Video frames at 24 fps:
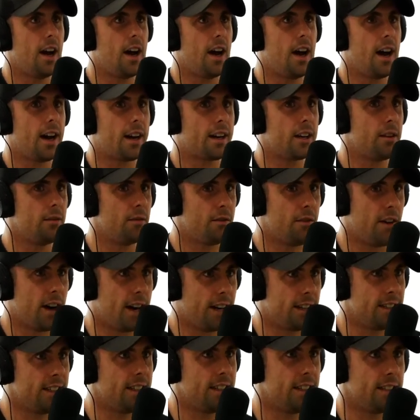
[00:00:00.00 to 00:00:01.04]
I can
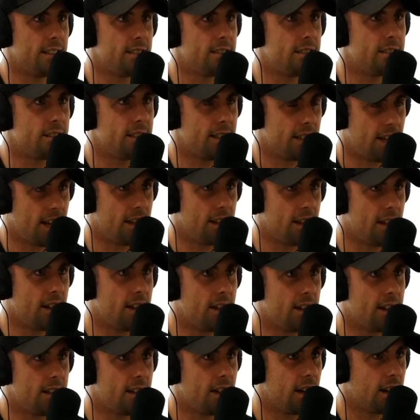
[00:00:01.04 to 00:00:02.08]
find it to get
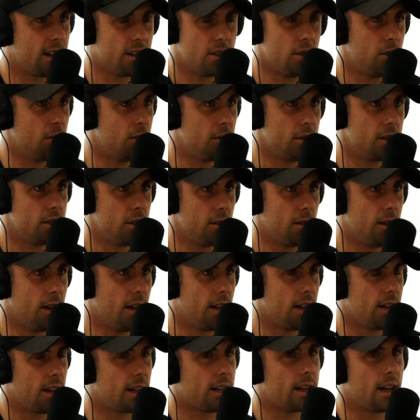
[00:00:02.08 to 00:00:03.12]
there. I can always do it.
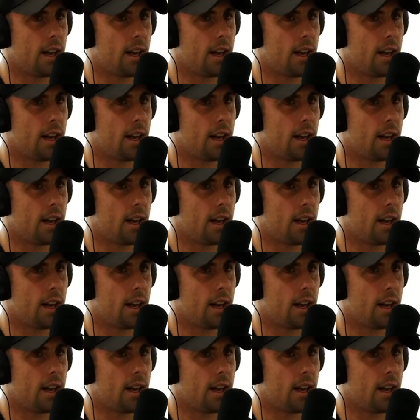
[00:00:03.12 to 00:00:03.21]
I'm